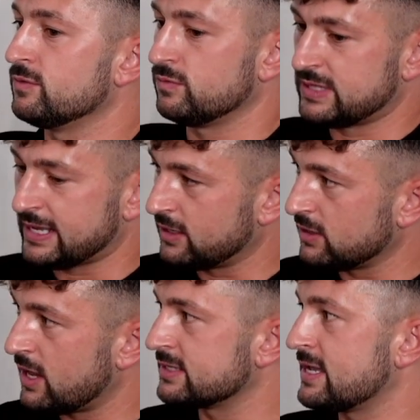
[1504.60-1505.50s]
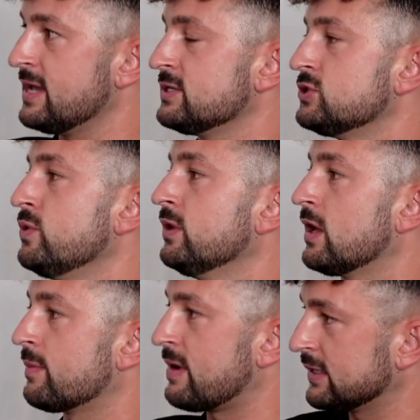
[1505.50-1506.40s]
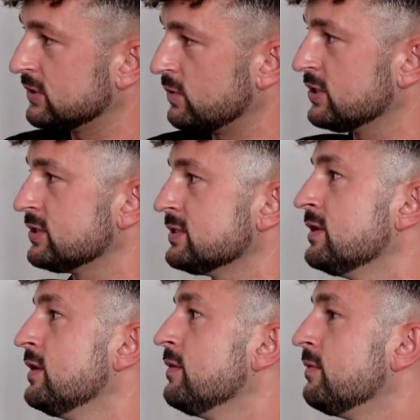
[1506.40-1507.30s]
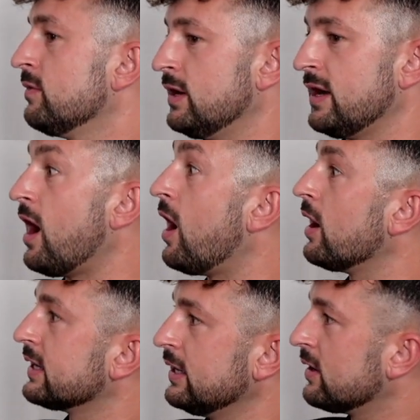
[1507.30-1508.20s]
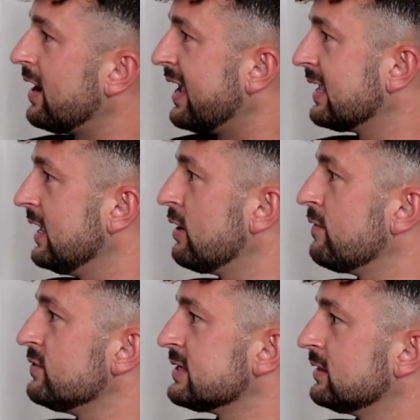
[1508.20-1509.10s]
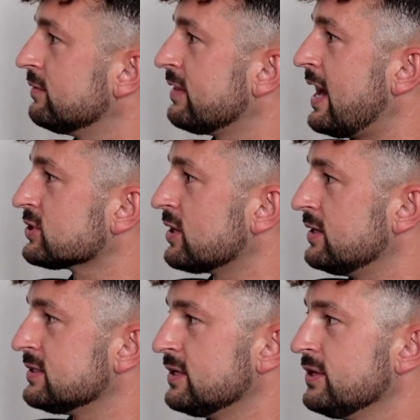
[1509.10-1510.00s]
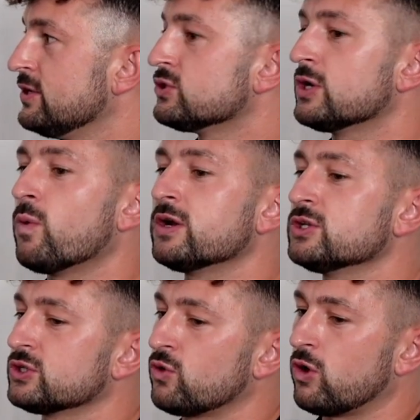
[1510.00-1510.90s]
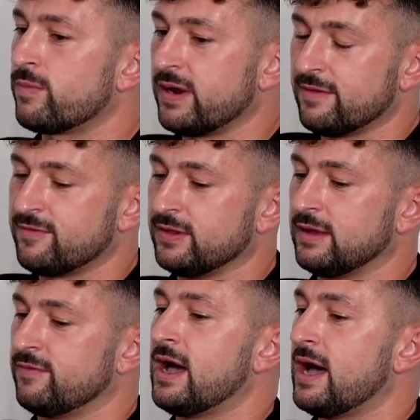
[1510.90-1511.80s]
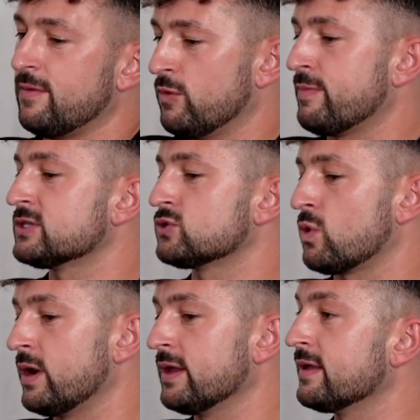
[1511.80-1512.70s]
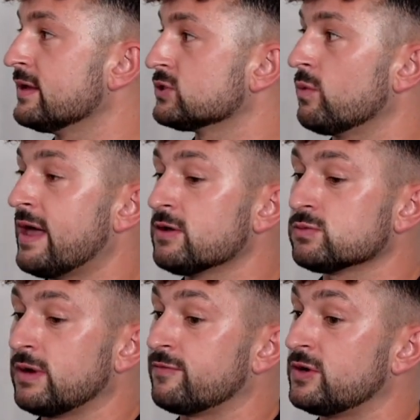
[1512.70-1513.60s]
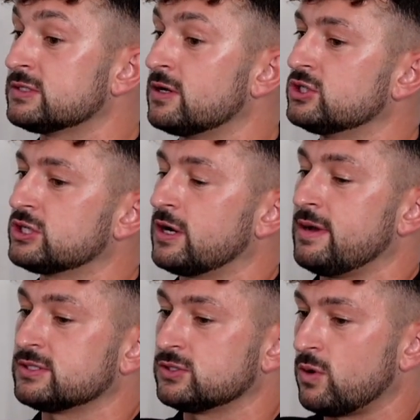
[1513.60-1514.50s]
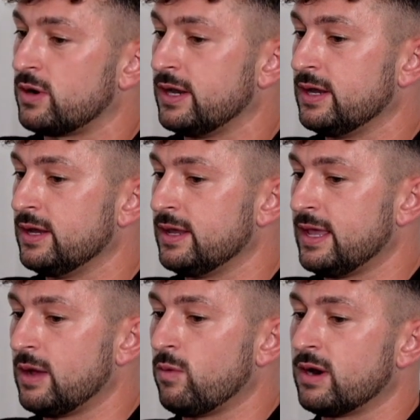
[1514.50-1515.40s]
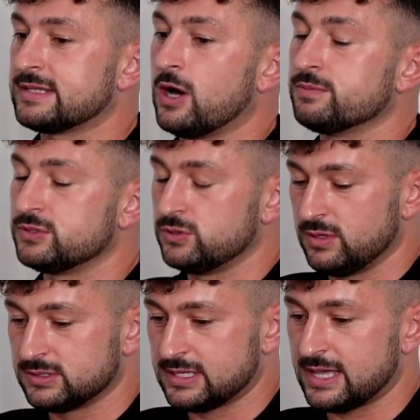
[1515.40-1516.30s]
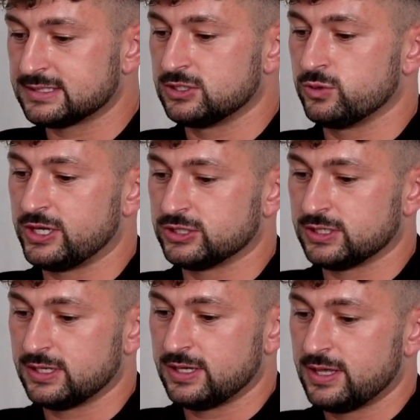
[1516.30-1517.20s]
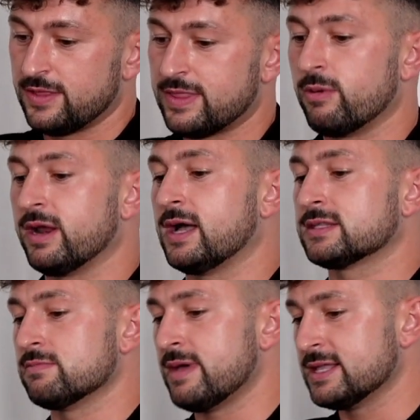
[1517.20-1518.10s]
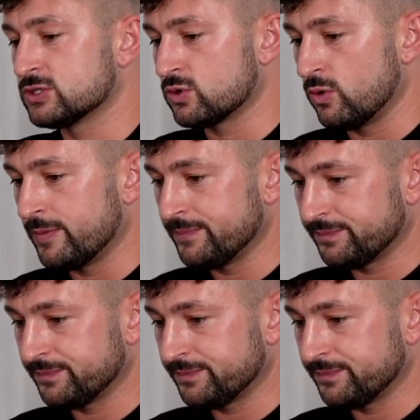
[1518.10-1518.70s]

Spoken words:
taking a lot of tests, doing a lot of practice questions, Anki or Anki, or however you say it, the flashcards. So I wanted to just incorporate, I felt like, with my story. So that was when I first started sharing my story, and I wanted to help students in that situation. Then when I got to med school,